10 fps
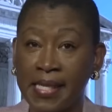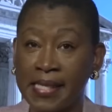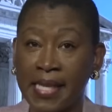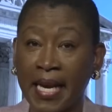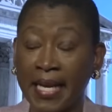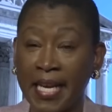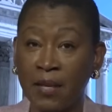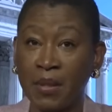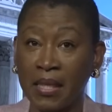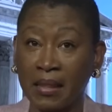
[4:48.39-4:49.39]
is that it
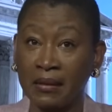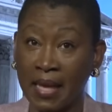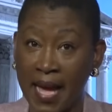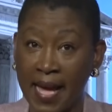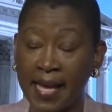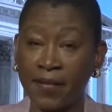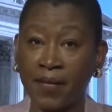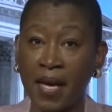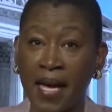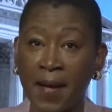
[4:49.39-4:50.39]
keeps it
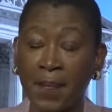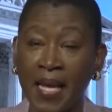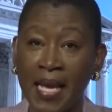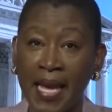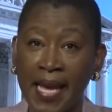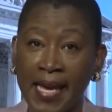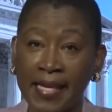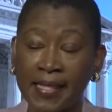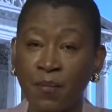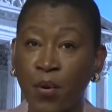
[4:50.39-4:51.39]
alive, and
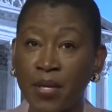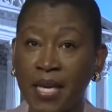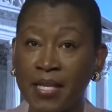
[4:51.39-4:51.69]
it's important to